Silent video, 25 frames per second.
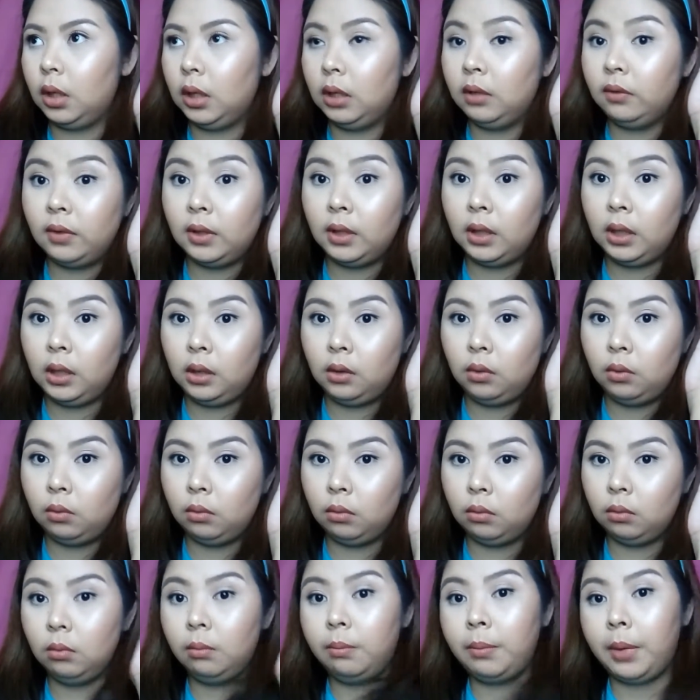evenly yung
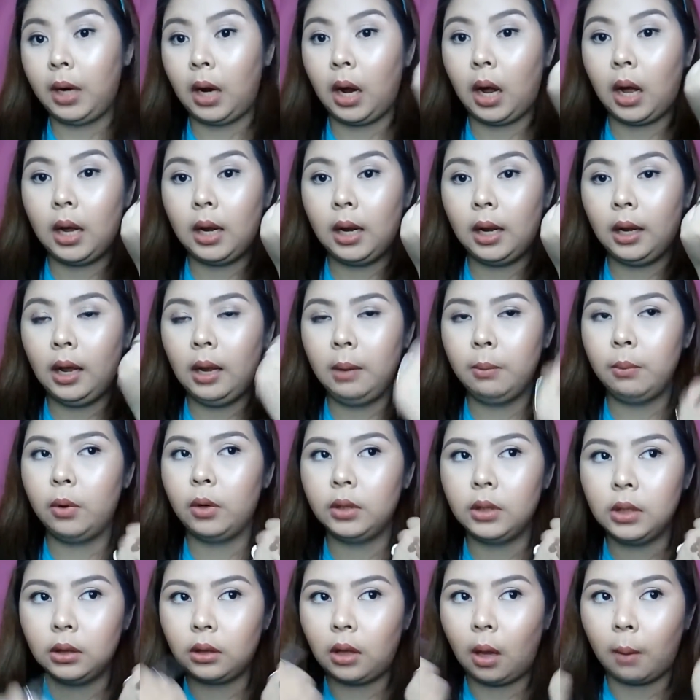pagkakalagay mo,
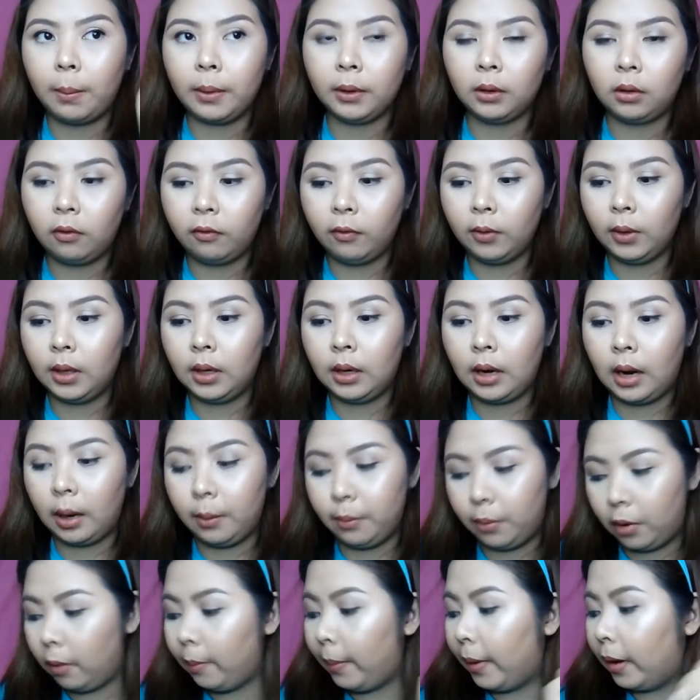then top it off with an
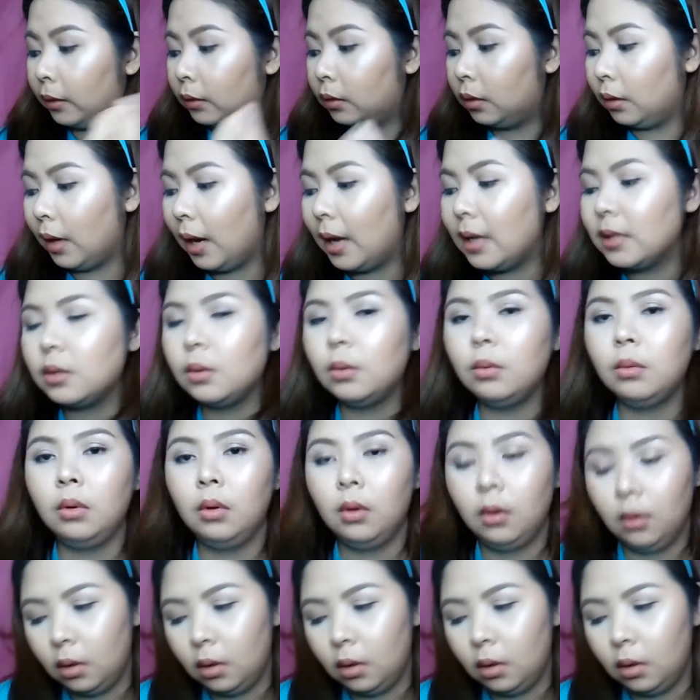eyebrow powder. Kaso,